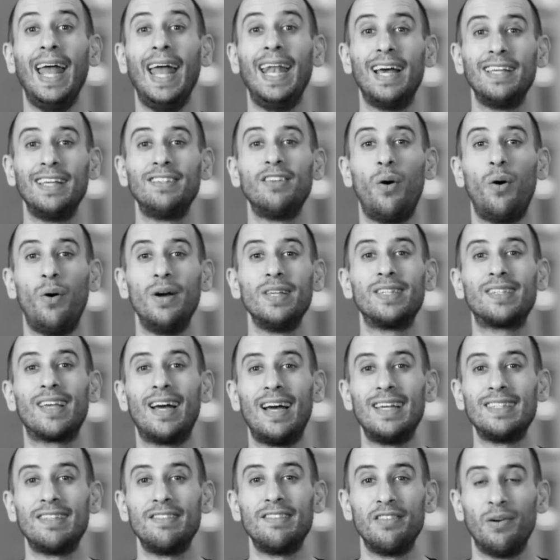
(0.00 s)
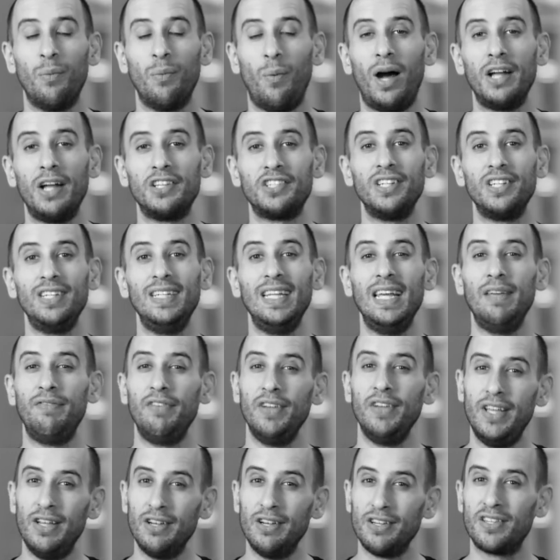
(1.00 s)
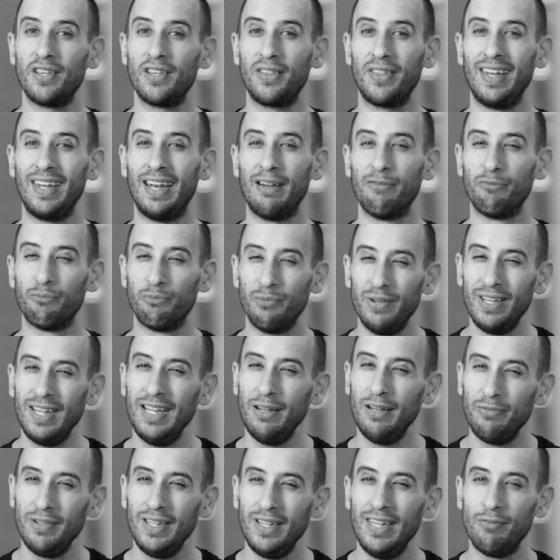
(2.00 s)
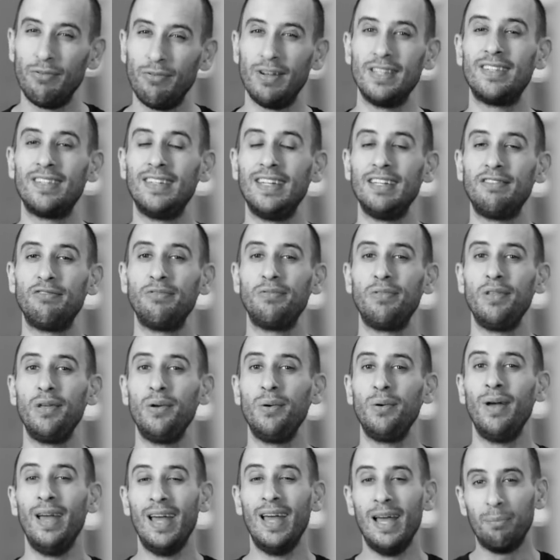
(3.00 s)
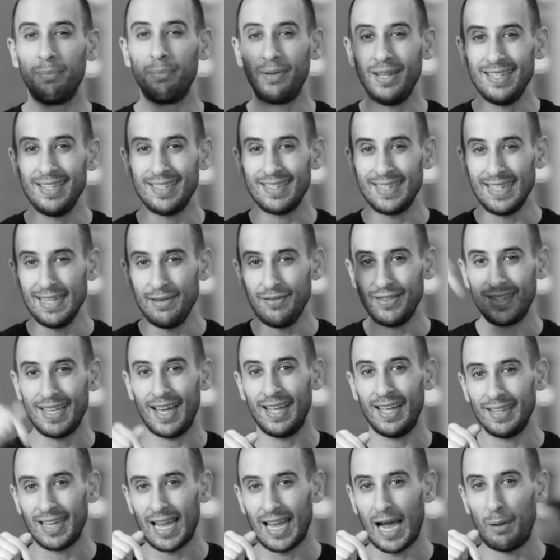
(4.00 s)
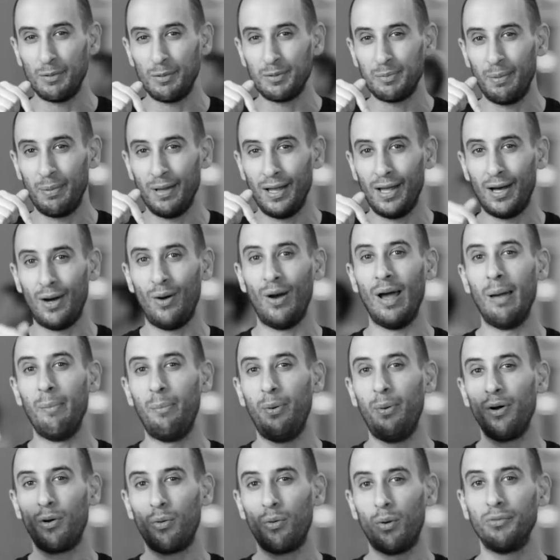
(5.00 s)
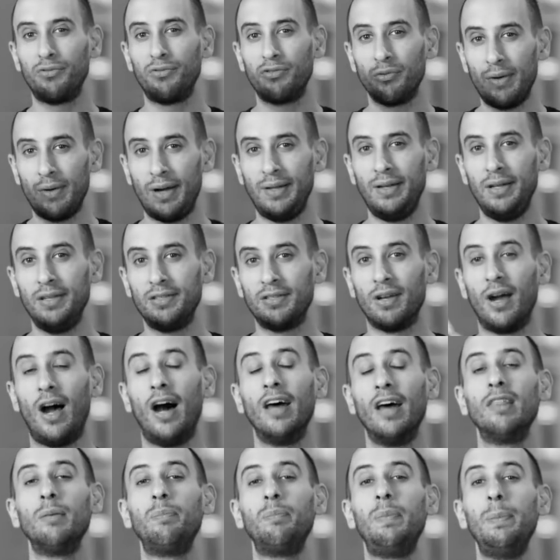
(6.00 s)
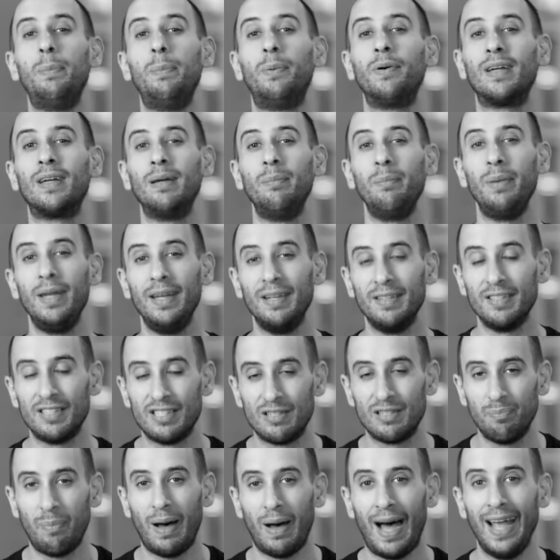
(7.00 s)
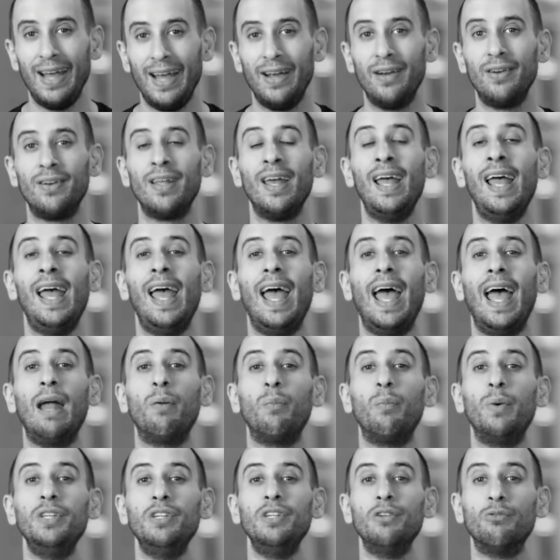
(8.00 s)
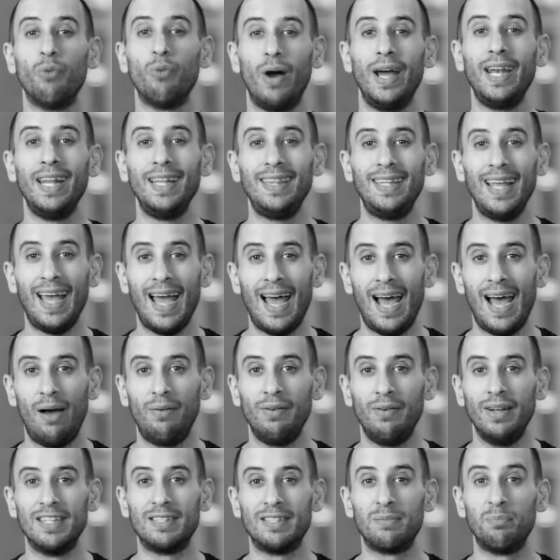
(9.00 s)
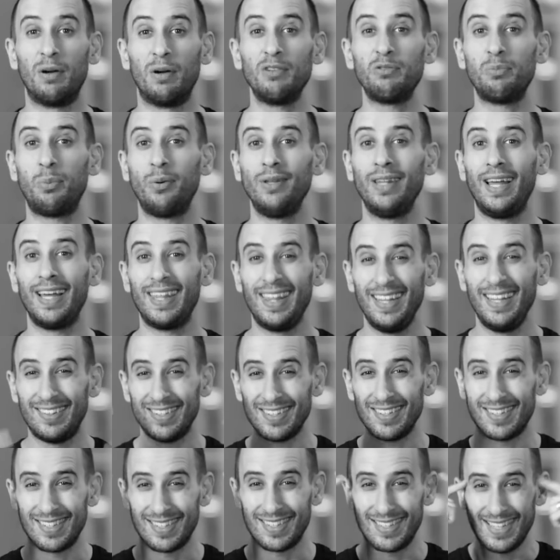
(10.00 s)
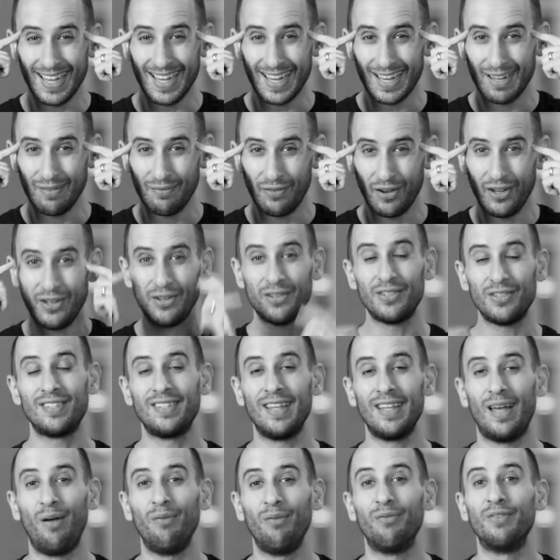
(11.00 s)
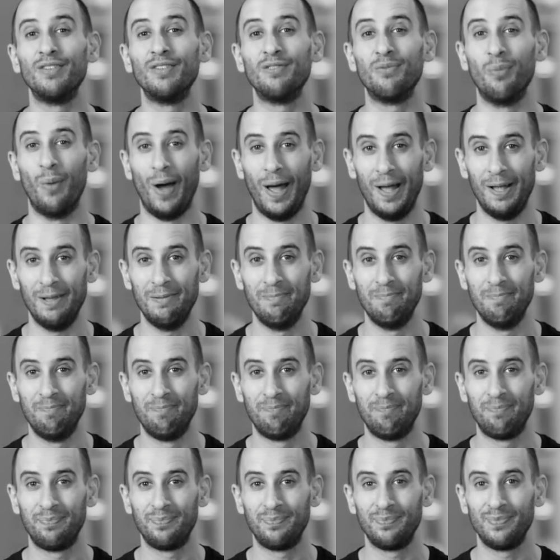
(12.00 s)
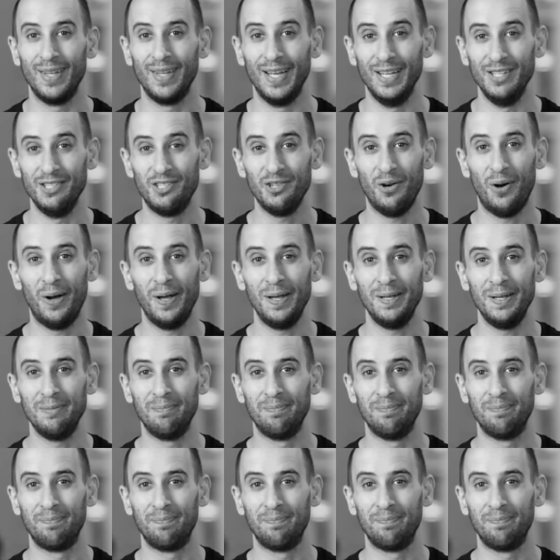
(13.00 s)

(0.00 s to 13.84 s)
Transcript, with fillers: And as always, guys, as you're watching, if you hear something that really, really resonates with you, please leave it down in the comments below and put quotes around it so other people can be inspired. And when you write it down, it's much more likely to stick for yourself as well. Enjoy.